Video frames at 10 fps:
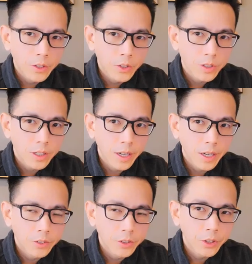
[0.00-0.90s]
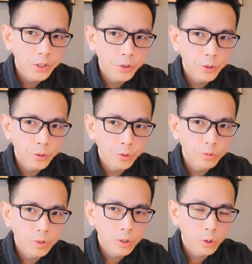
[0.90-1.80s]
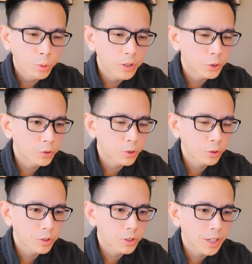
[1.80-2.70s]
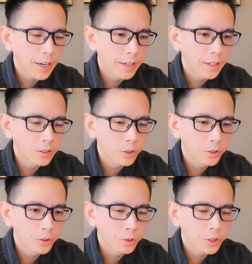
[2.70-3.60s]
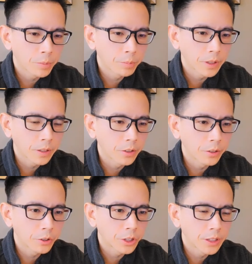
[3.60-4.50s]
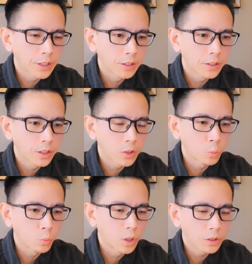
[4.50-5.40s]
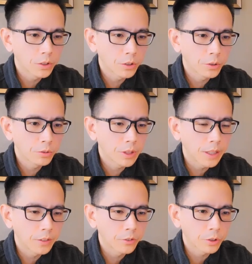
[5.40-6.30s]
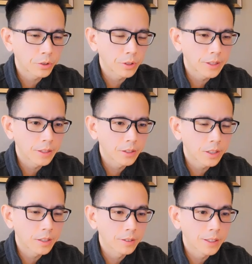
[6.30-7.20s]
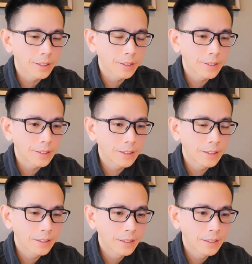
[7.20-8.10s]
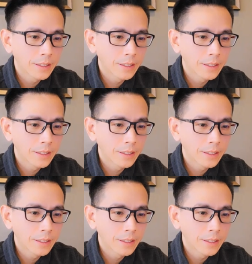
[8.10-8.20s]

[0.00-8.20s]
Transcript: as can you twist your surgeon's hand to do something he or she doesn't want to do, the answer is unlikely.